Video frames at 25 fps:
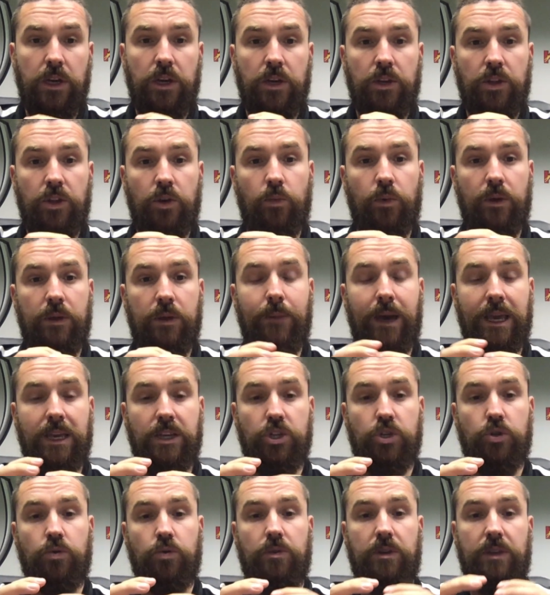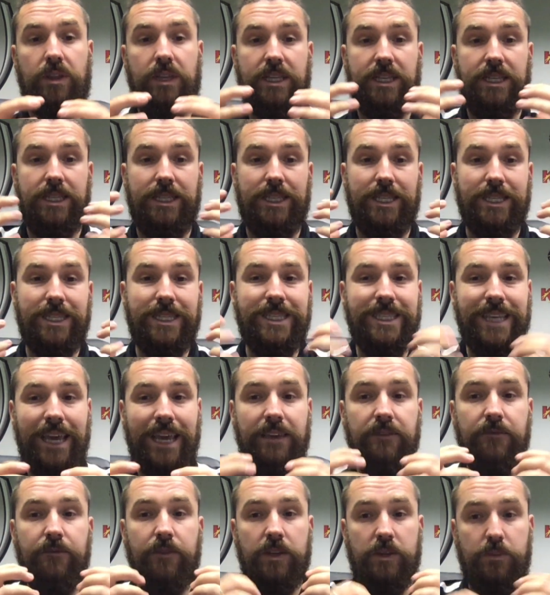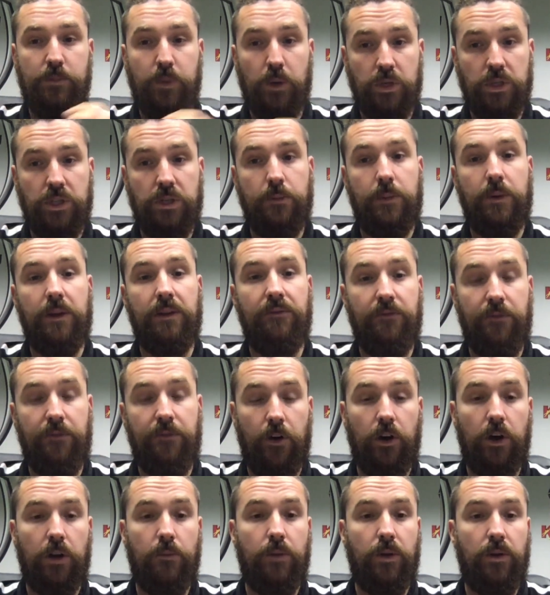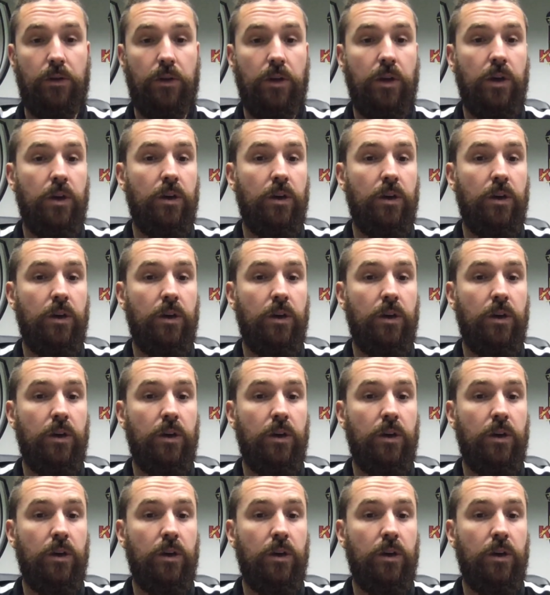that we make sure that this is the safest possible environment